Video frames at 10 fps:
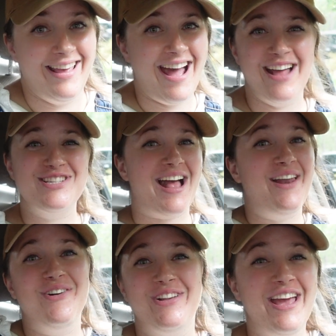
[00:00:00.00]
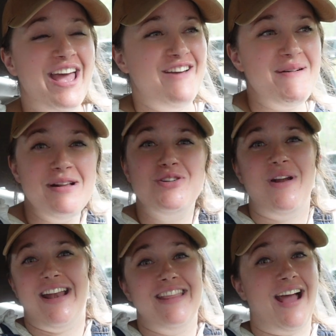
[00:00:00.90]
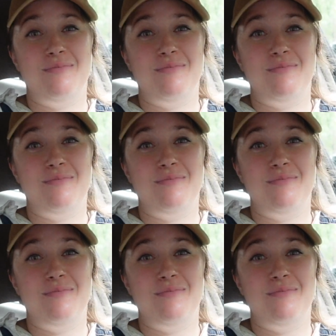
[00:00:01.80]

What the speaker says: Like, I don't, if I'm not doing anything,